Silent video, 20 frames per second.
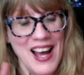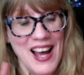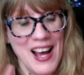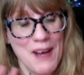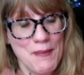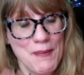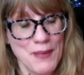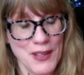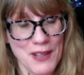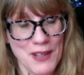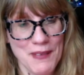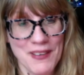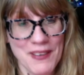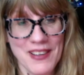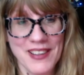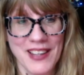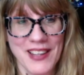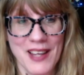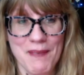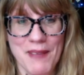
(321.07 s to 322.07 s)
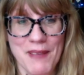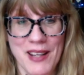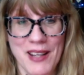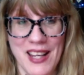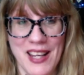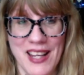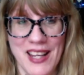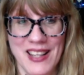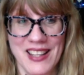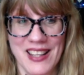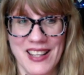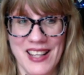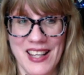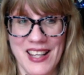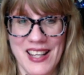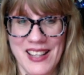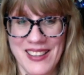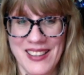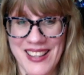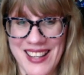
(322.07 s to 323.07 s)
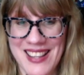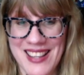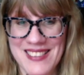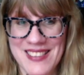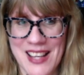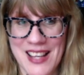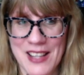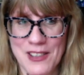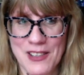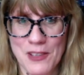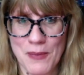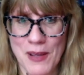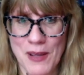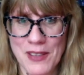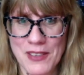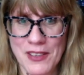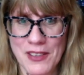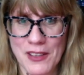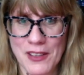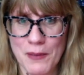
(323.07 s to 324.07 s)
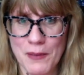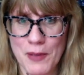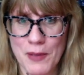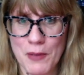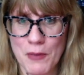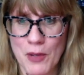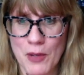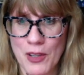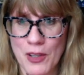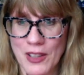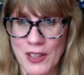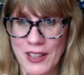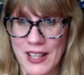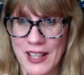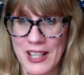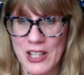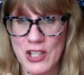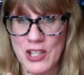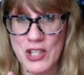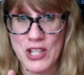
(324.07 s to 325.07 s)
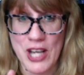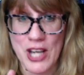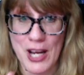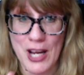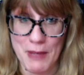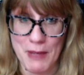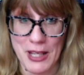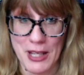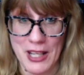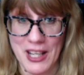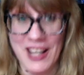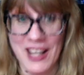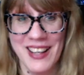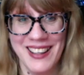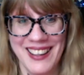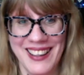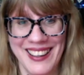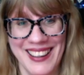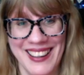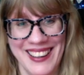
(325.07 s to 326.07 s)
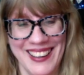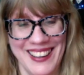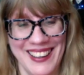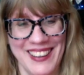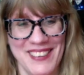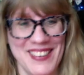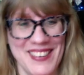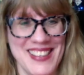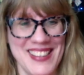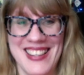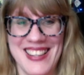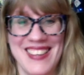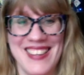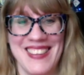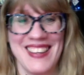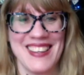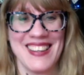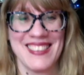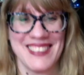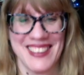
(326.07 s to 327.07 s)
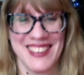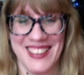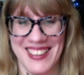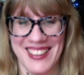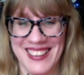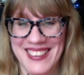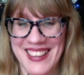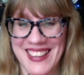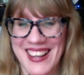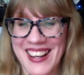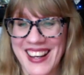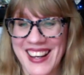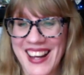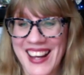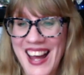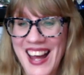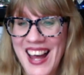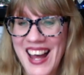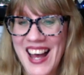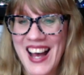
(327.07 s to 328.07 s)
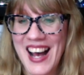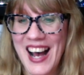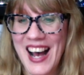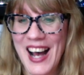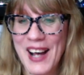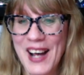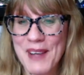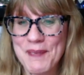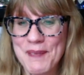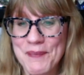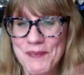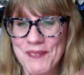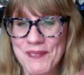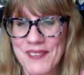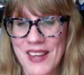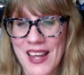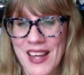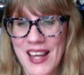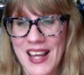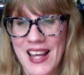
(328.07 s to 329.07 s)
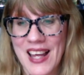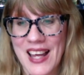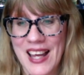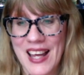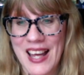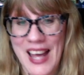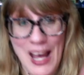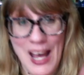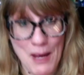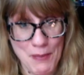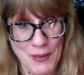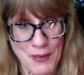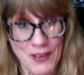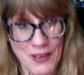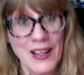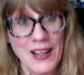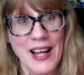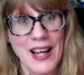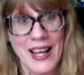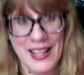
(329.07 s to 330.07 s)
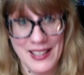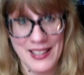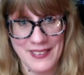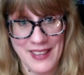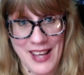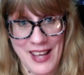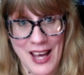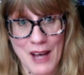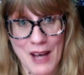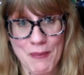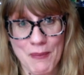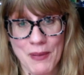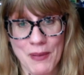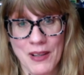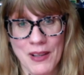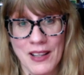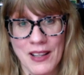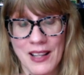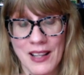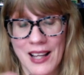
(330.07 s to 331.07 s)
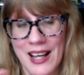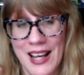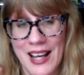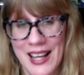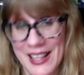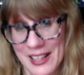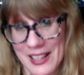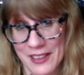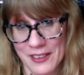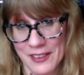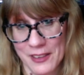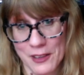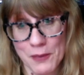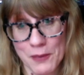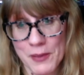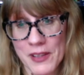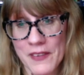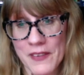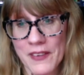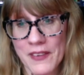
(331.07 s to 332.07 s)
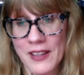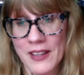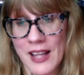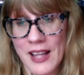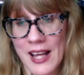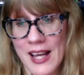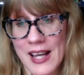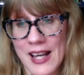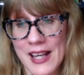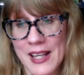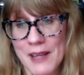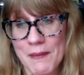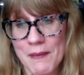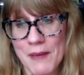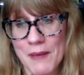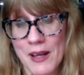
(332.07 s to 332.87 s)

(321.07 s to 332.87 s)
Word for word: Blueberry Lemonade, like I said, smells a little bit more like jammy, which I think is a good thing. Um, apple, I get the apple. I get a little bit of the lime.